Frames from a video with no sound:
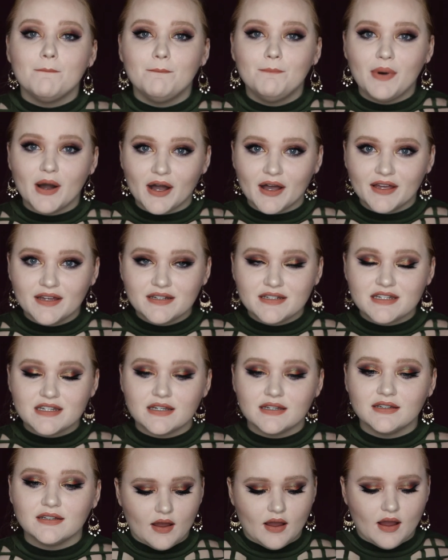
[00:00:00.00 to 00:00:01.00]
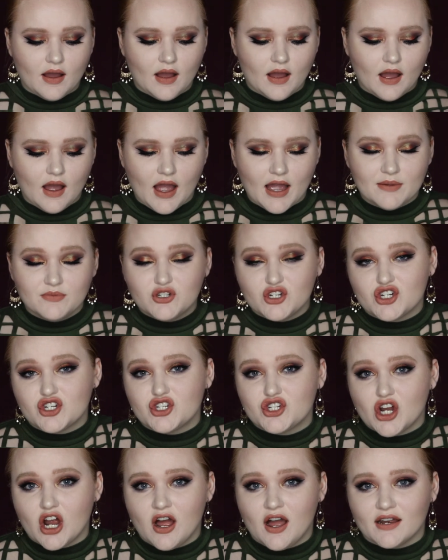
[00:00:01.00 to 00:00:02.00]
but I'm just
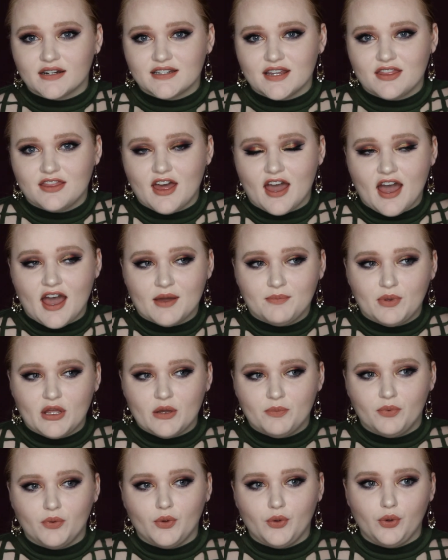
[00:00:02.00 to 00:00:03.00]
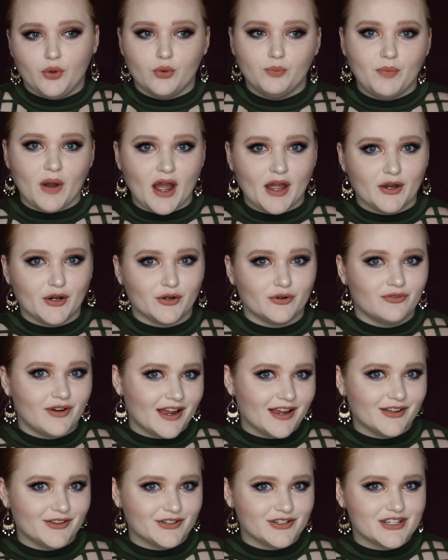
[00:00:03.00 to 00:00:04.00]
shocked that people who buy her
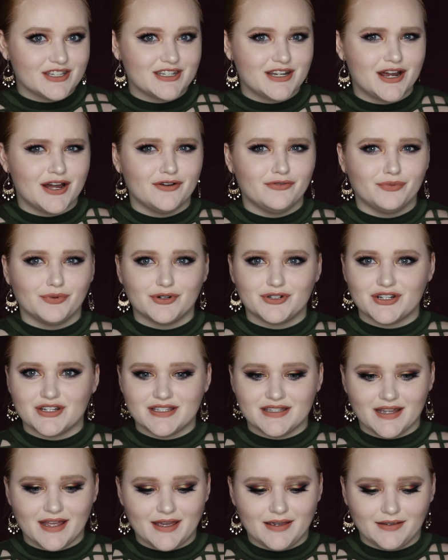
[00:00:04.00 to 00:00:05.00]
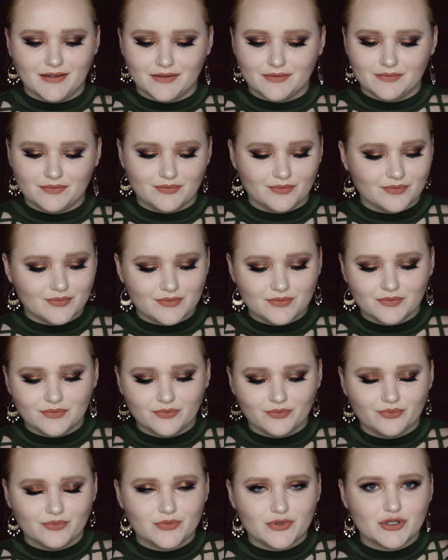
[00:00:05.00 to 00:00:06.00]
regular stuff were just like,
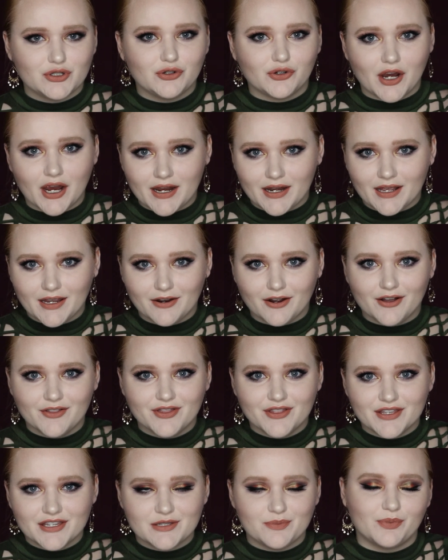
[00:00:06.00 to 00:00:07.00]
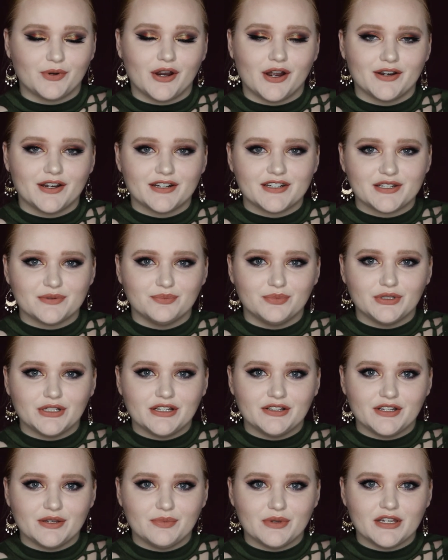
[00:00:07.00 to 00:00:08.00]
degrading on this product
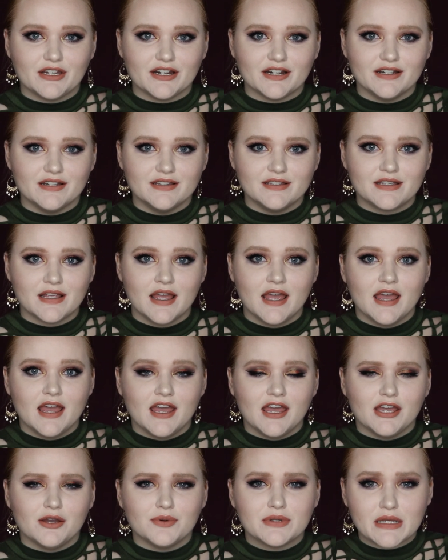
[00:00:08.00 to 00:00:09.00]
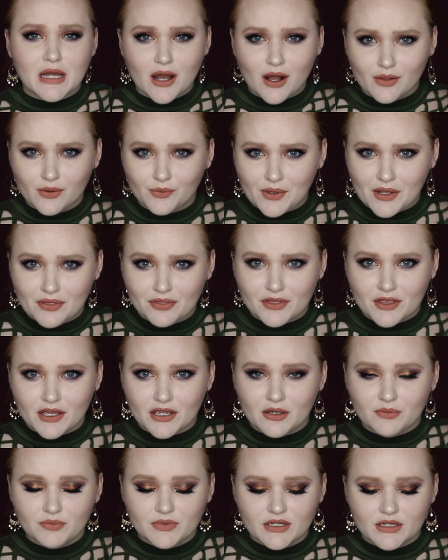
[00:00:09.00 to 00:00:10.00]
completely because it was Halloween
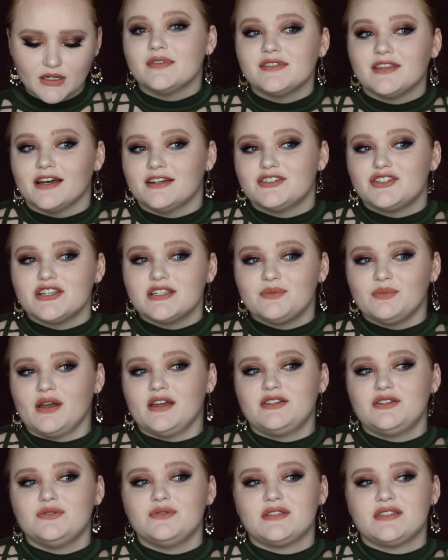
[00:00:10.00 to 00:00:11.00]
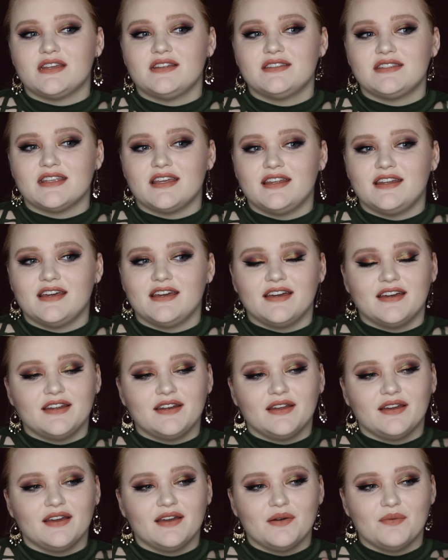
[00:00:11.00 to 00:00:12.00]
themed. That's just my two cents in
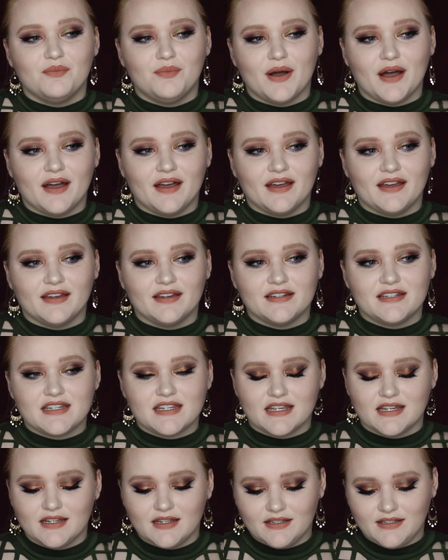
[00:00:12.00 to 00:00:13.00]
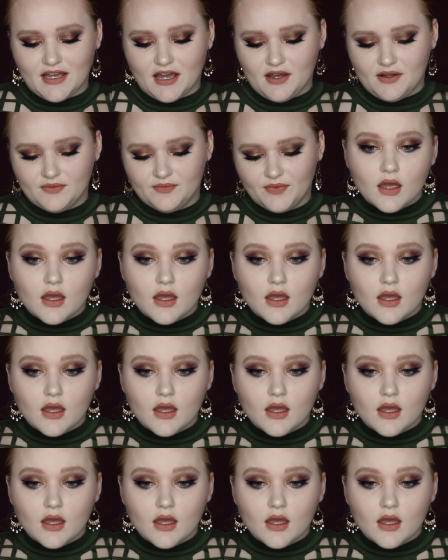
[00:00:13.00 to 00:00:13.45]
it, but yeah.